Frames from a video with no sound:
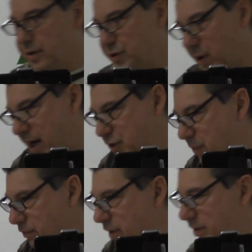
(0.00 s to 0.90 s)
So as
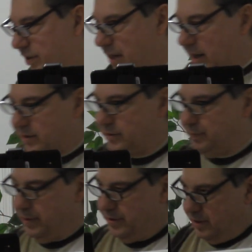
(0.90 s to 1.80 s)
we read the doctor's
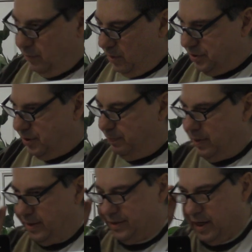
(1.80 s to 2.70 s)
opinion, I want you to
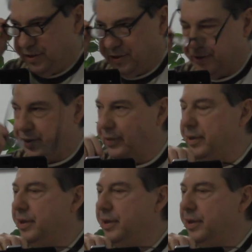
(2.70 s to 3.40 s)
pay attention to,